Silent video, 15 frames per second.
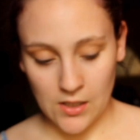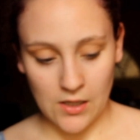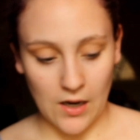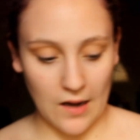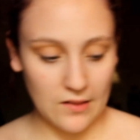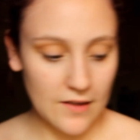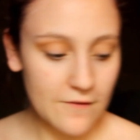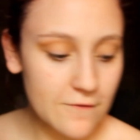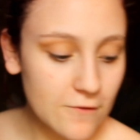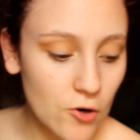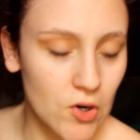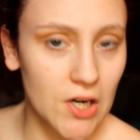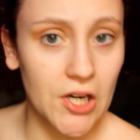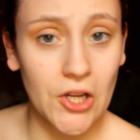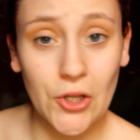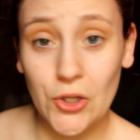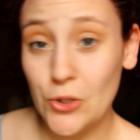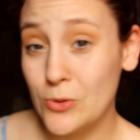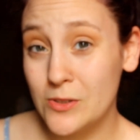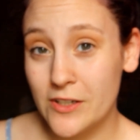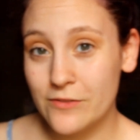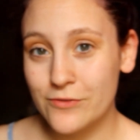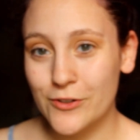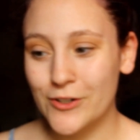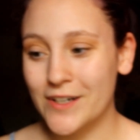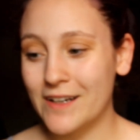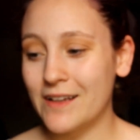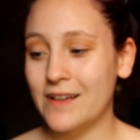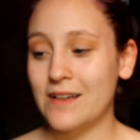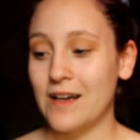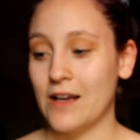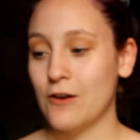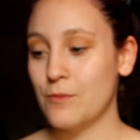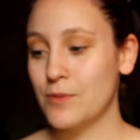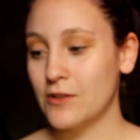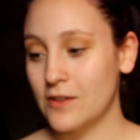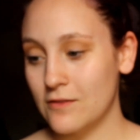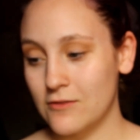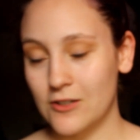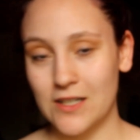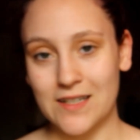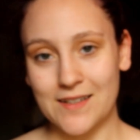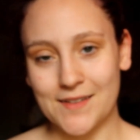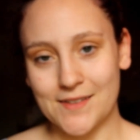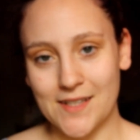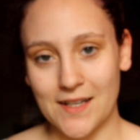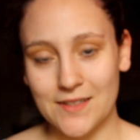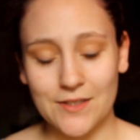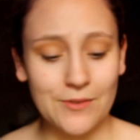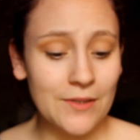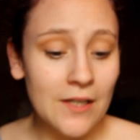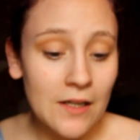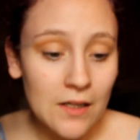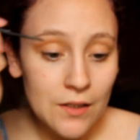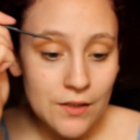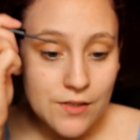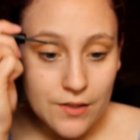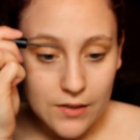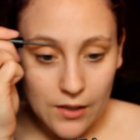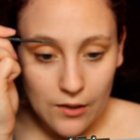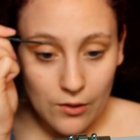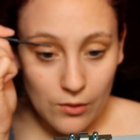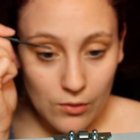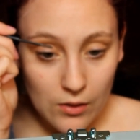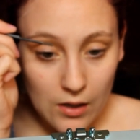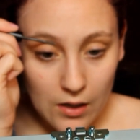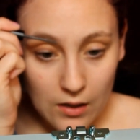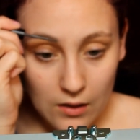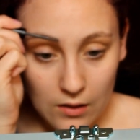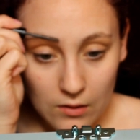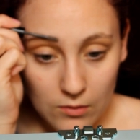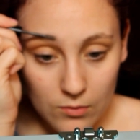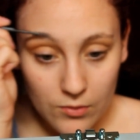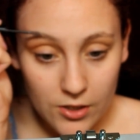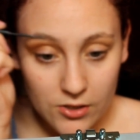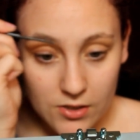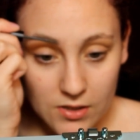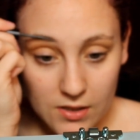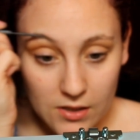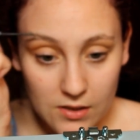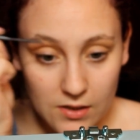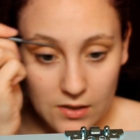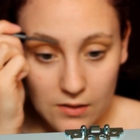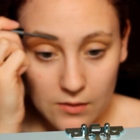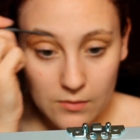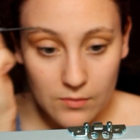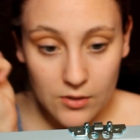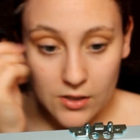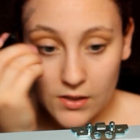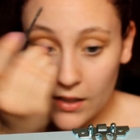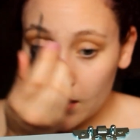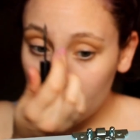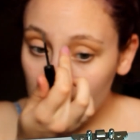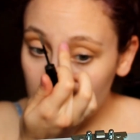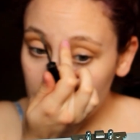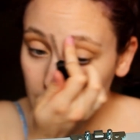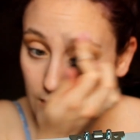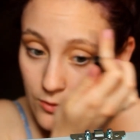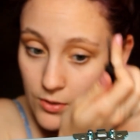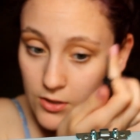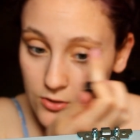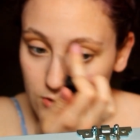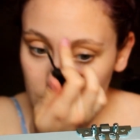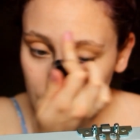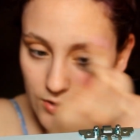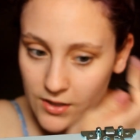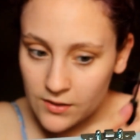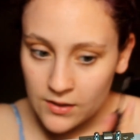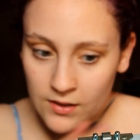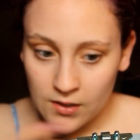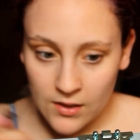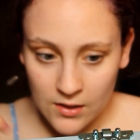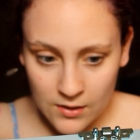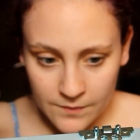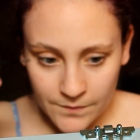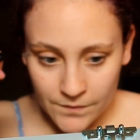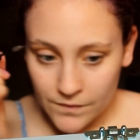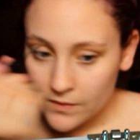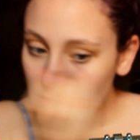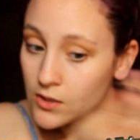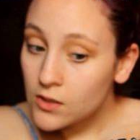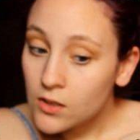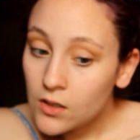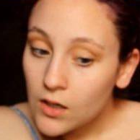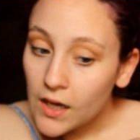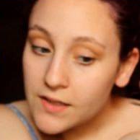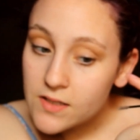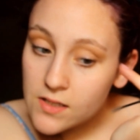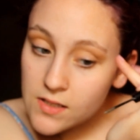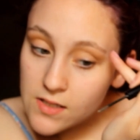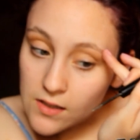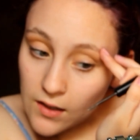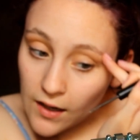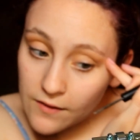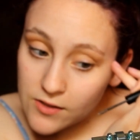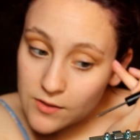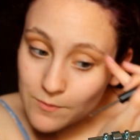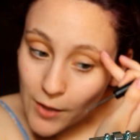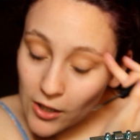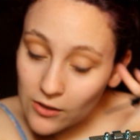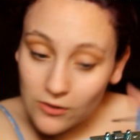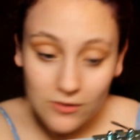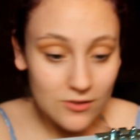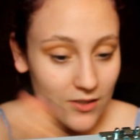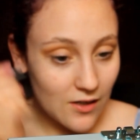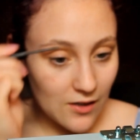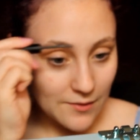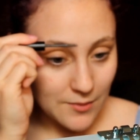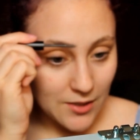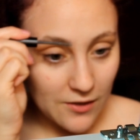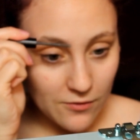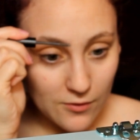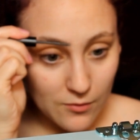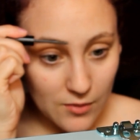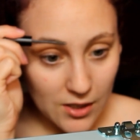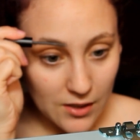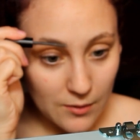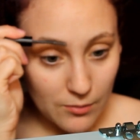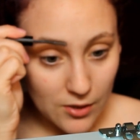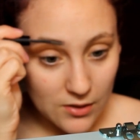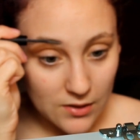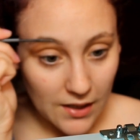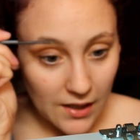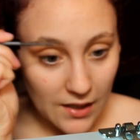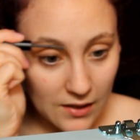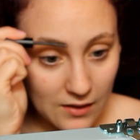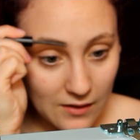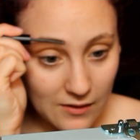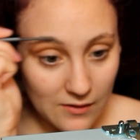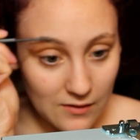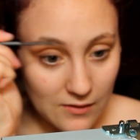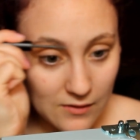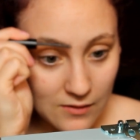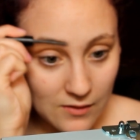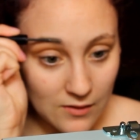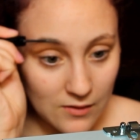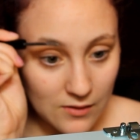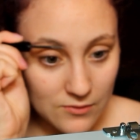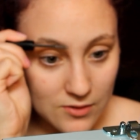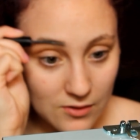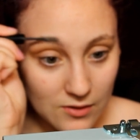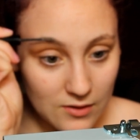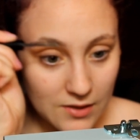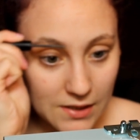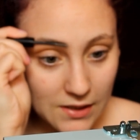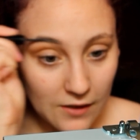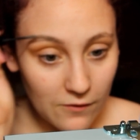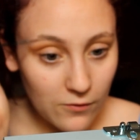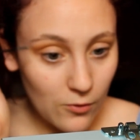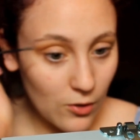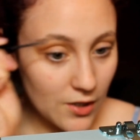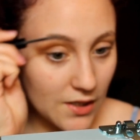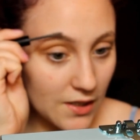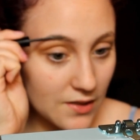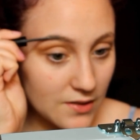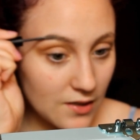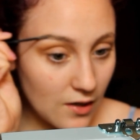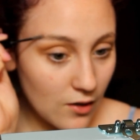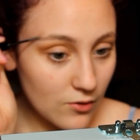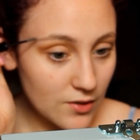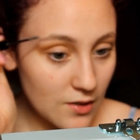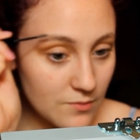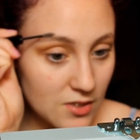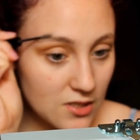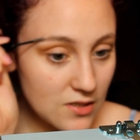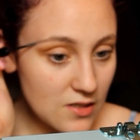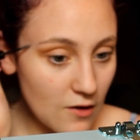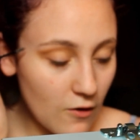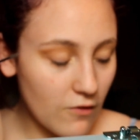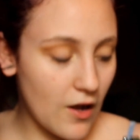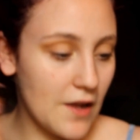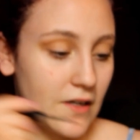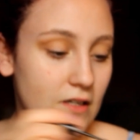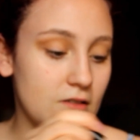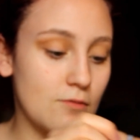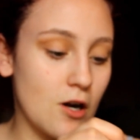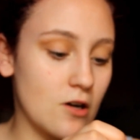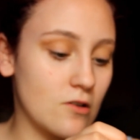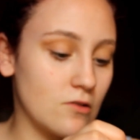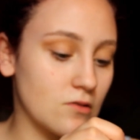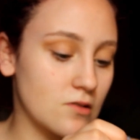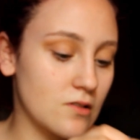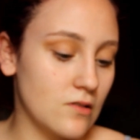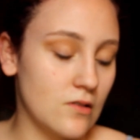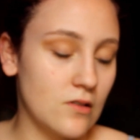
I live for it, you live for it, I hope you live for it because I do. So we're just gonna put that on like we usually would. I still have sparkles on from my birthday. It's literally like 4 days ago and I'm still finding sparkles.